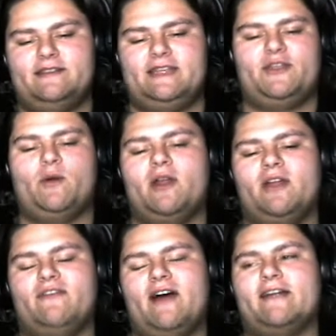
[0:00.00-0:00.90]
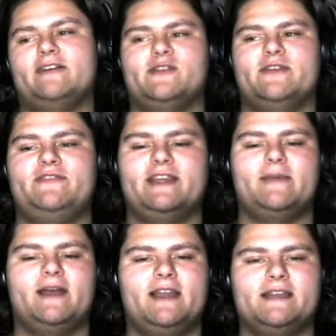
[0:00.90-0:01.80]
set the world on fire or drifting, to
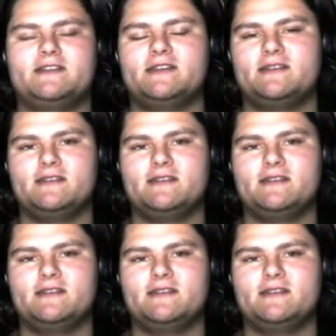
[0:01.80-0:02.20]
be honest.